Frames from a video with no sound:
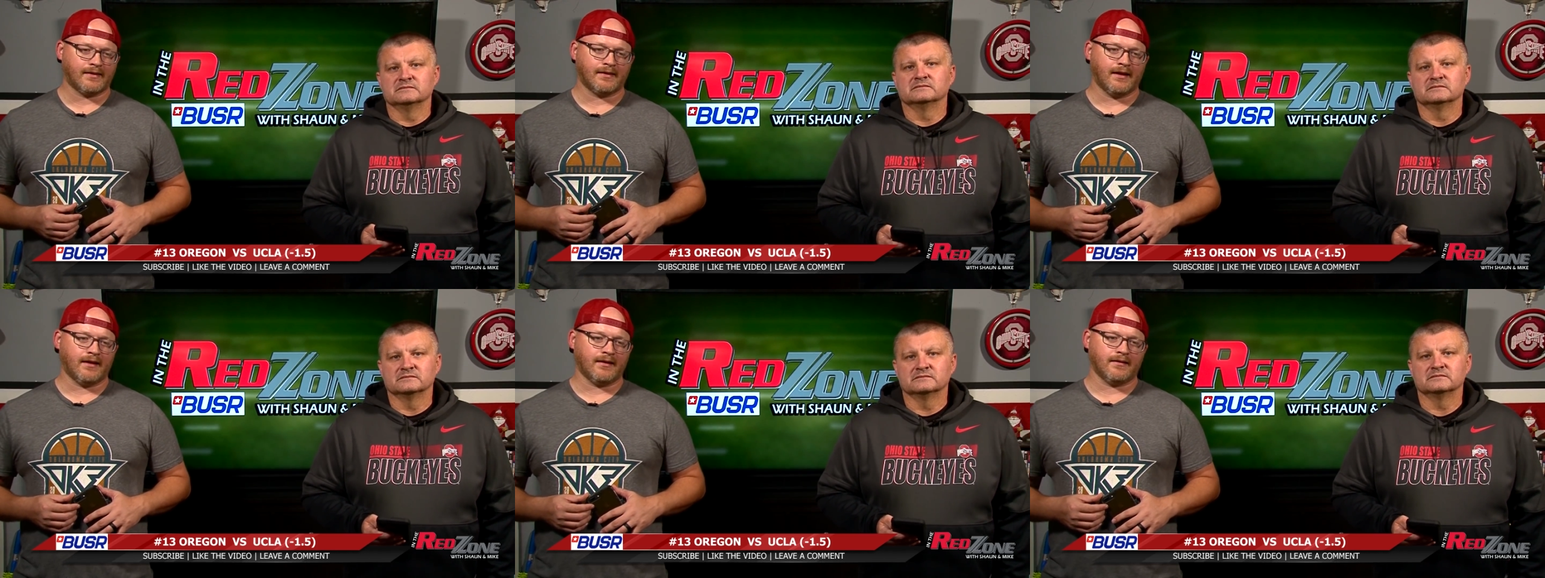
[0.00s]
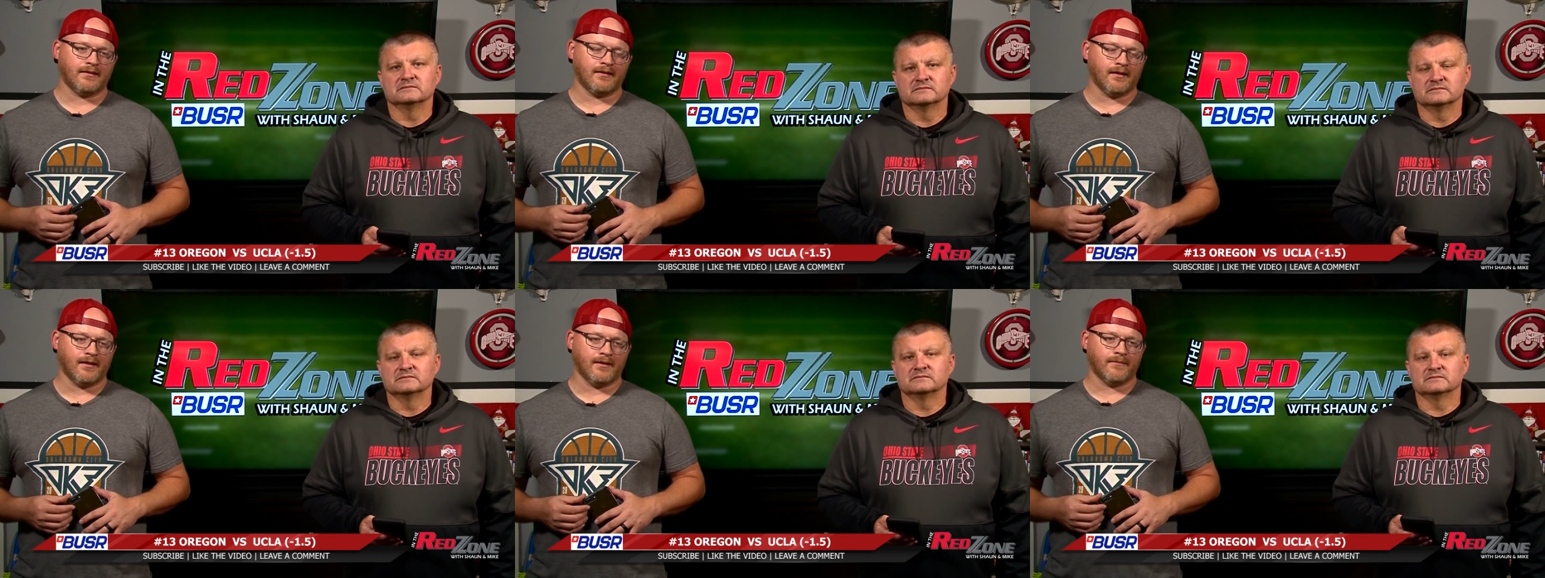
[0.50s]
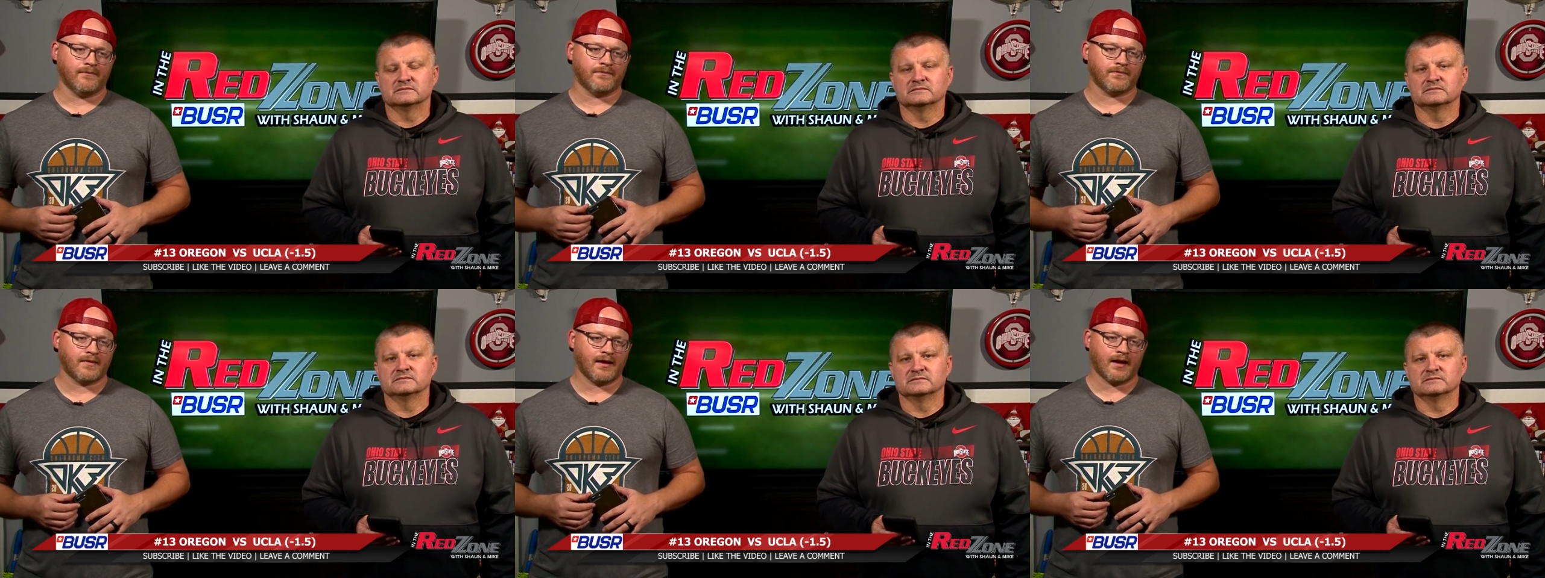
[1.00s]
Speaker 1: I think um,
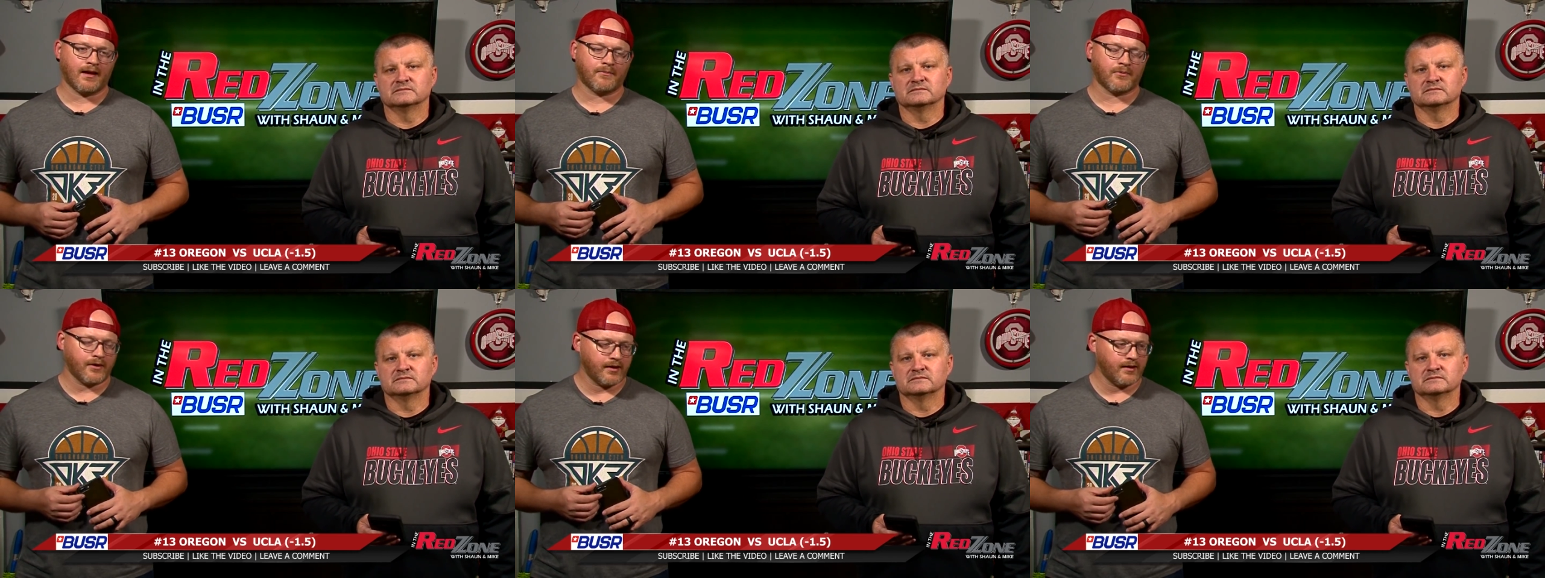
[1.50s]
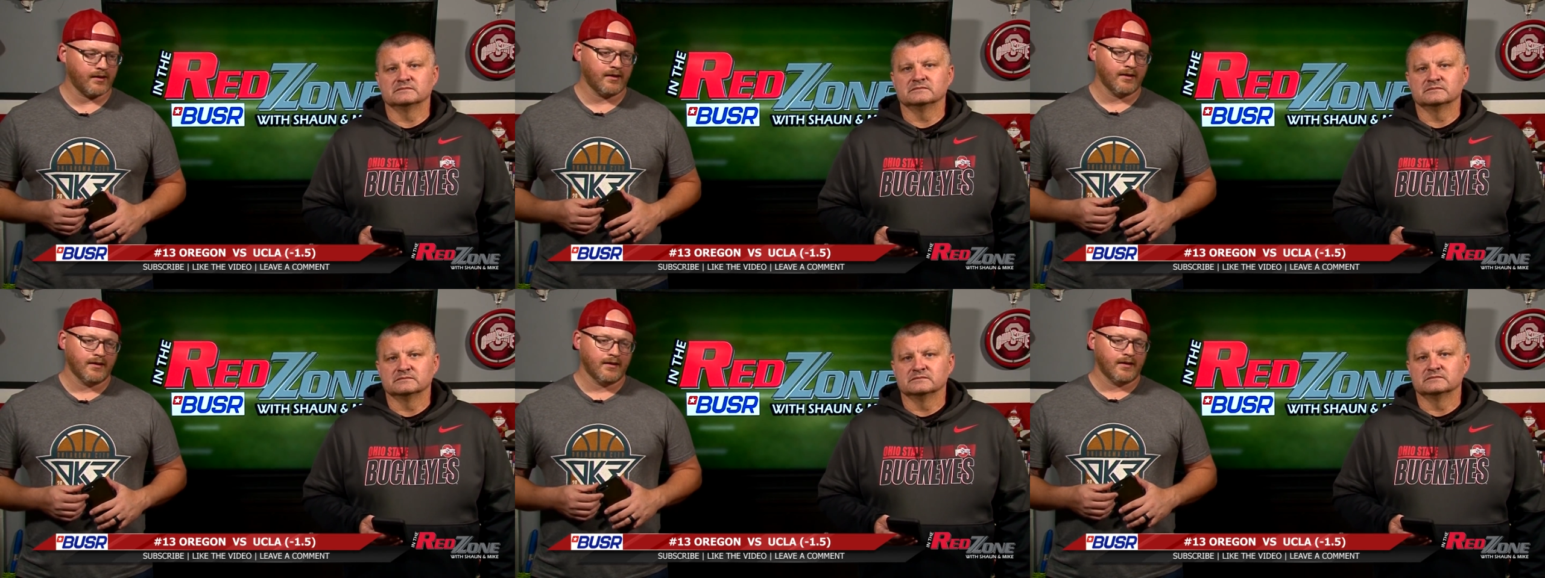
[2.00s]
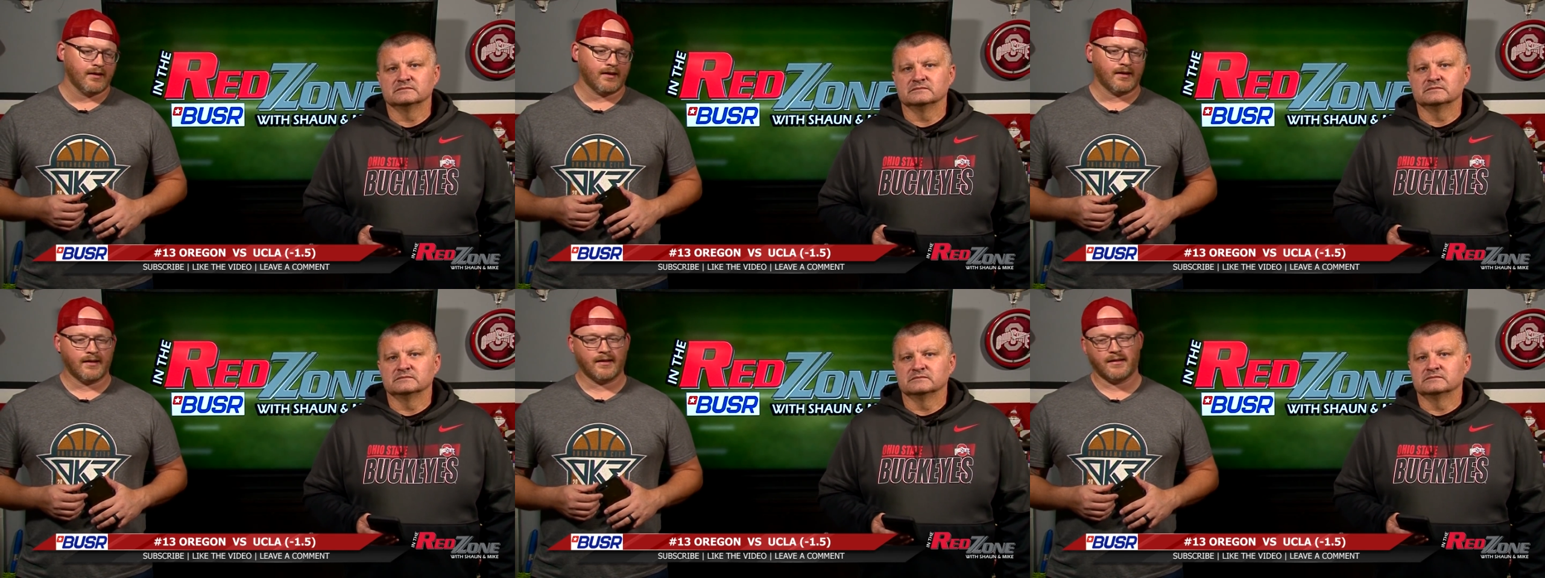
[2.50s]
they got a pretty,
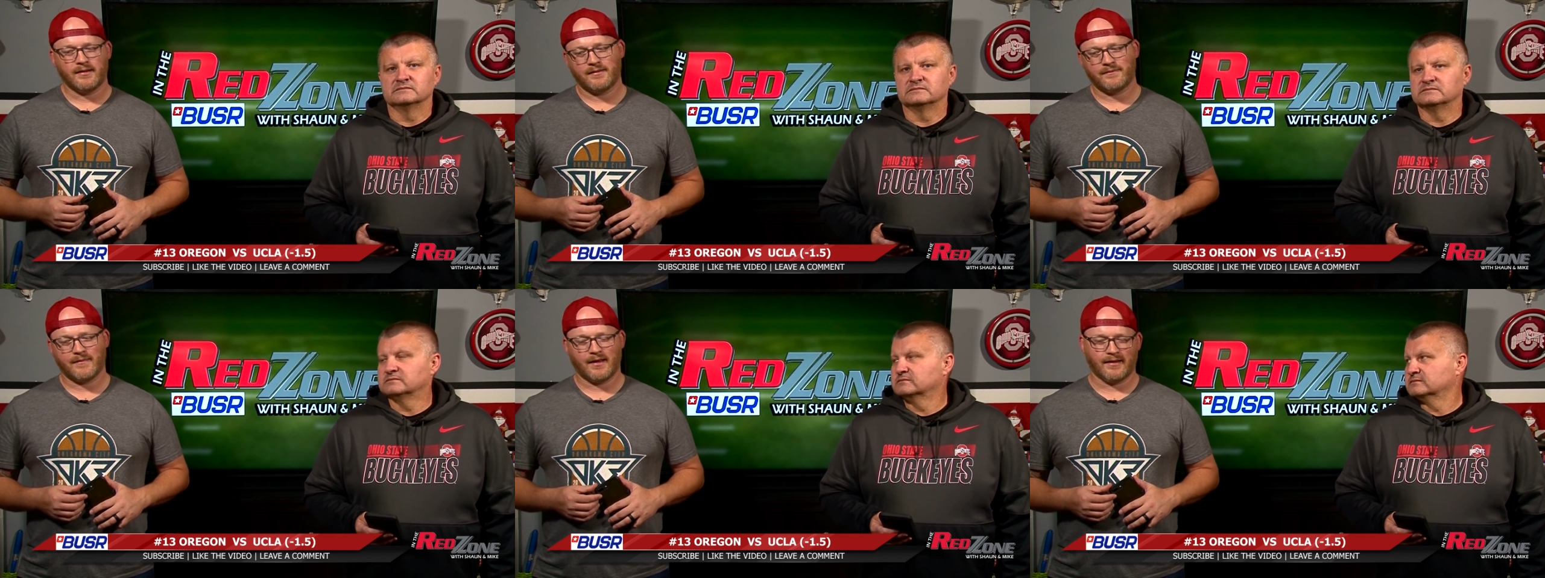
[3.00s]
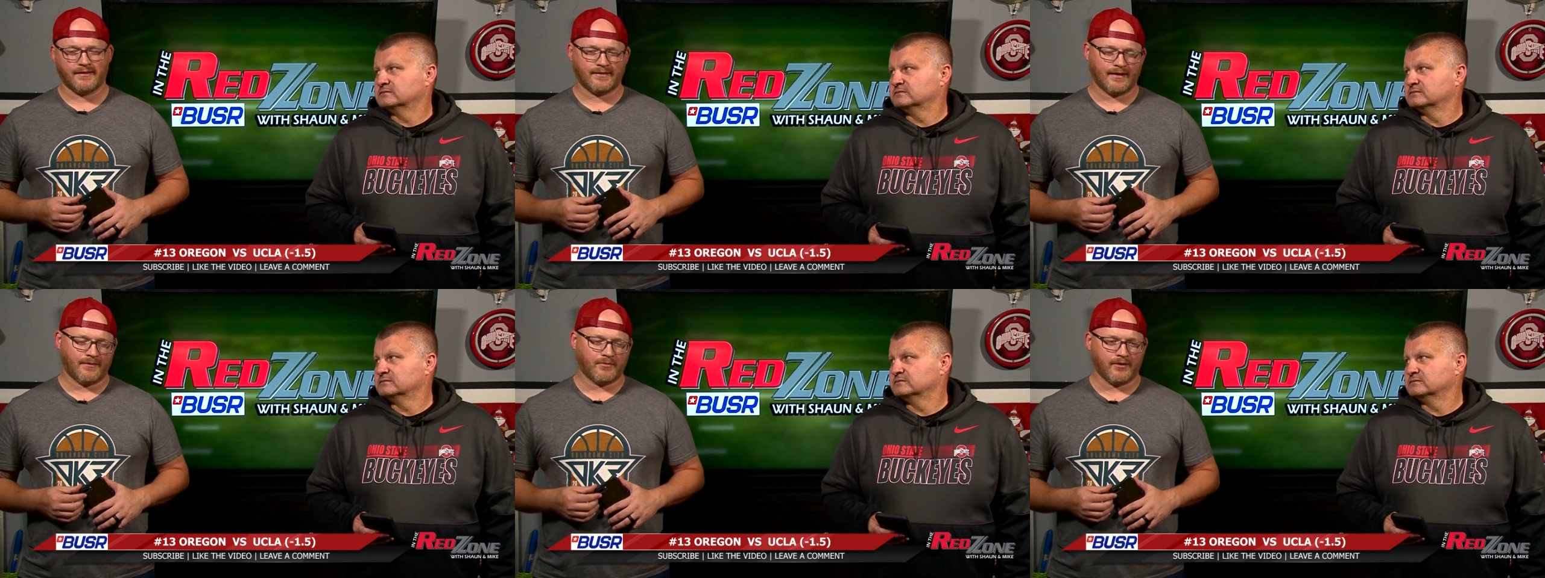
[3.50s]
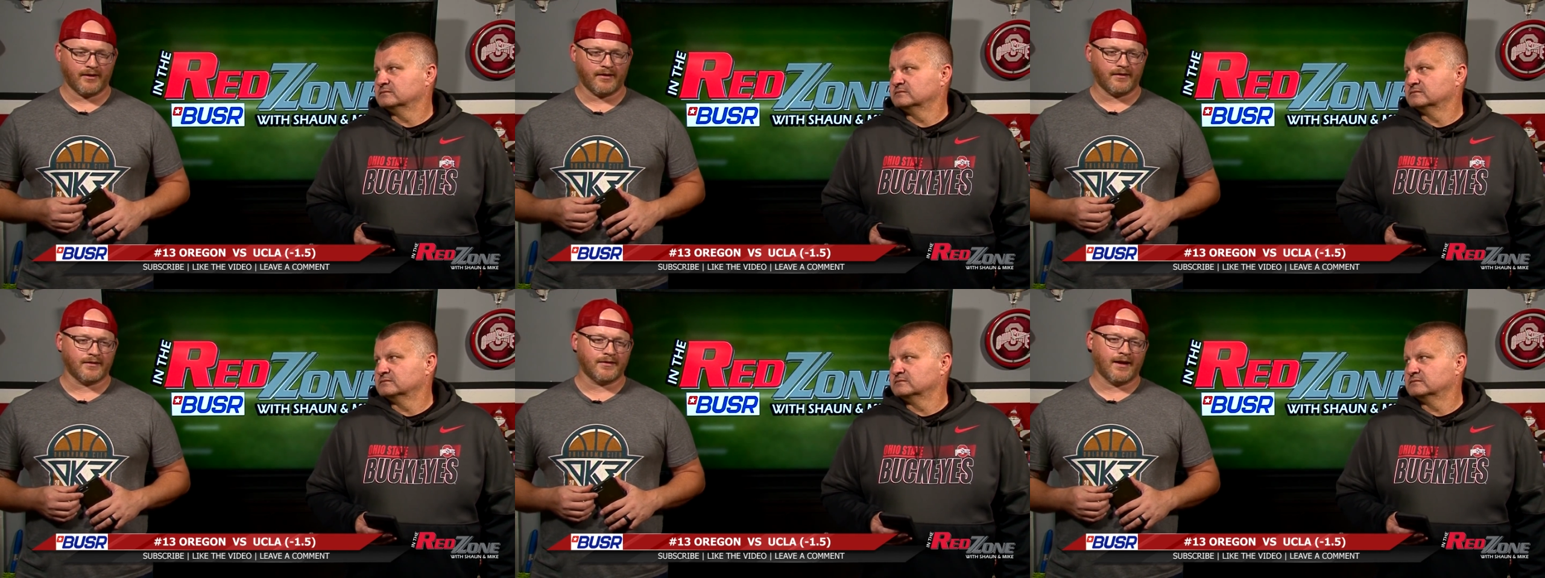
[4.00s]
uh, I say pretty good